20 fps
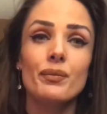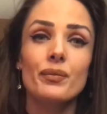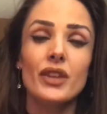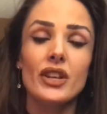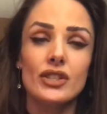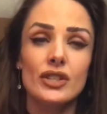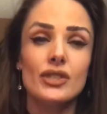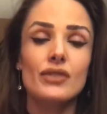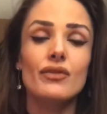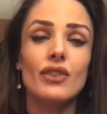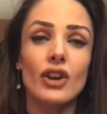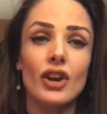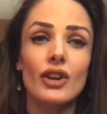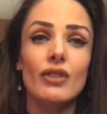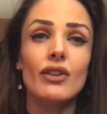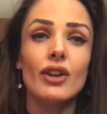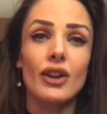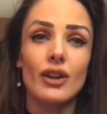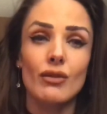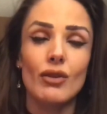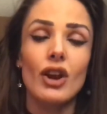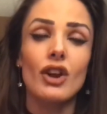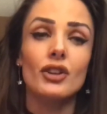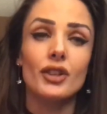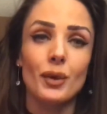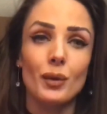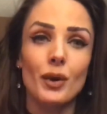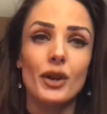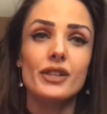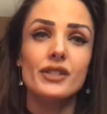it just very, very
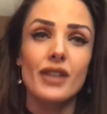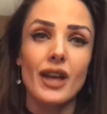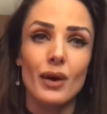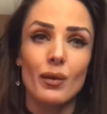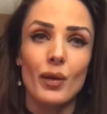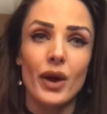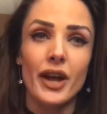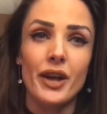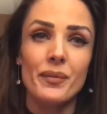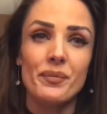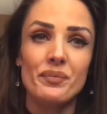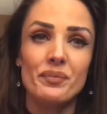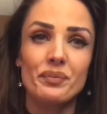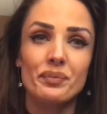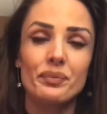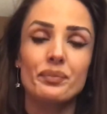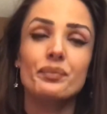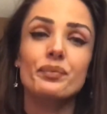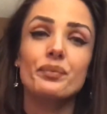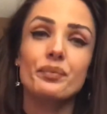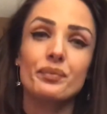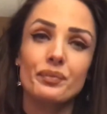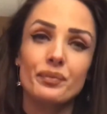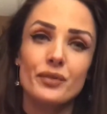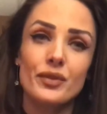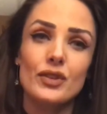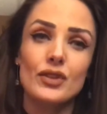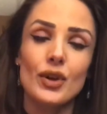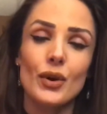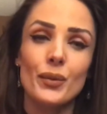rarely works that way.
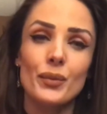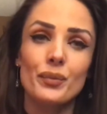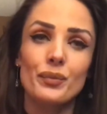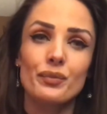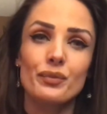So,